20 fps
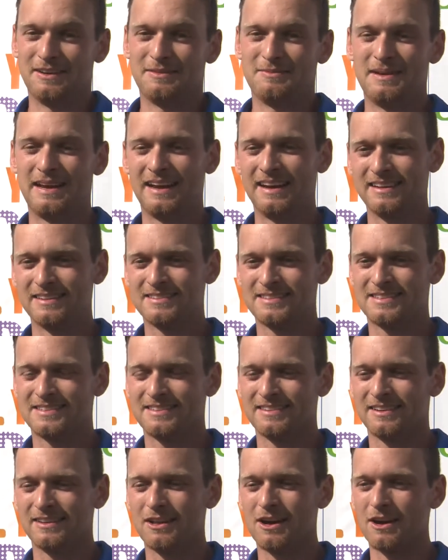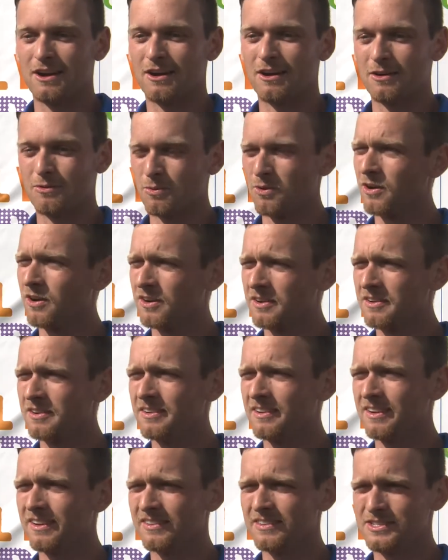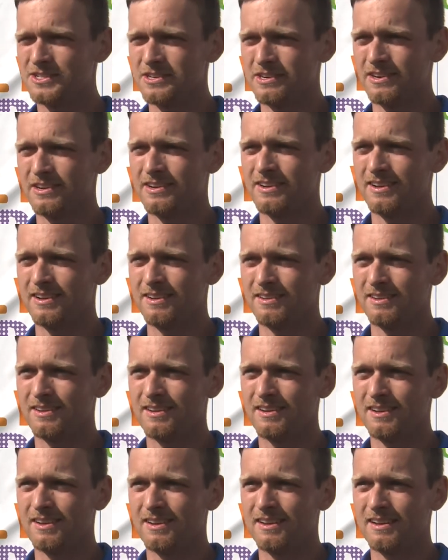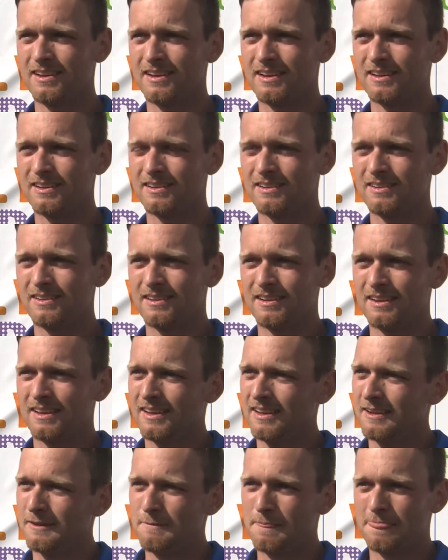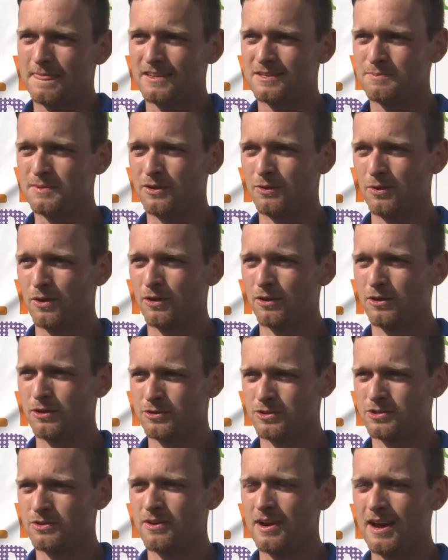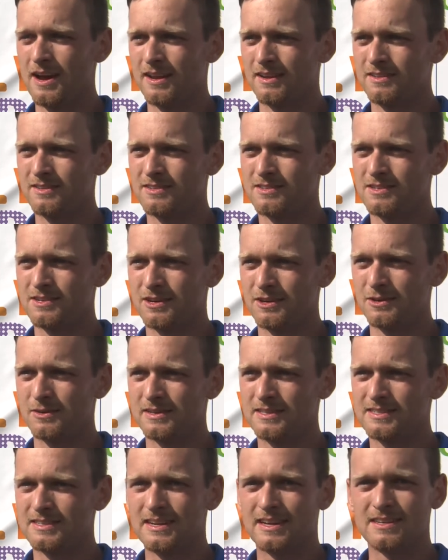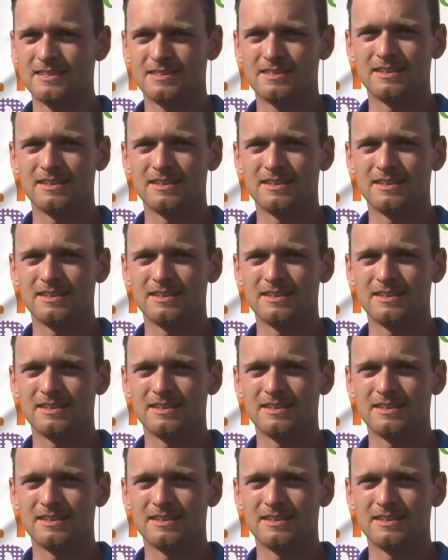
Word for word: man, it's a lot of hard work, you know, this year, and and it it's been a roller coaster ride. So it's nice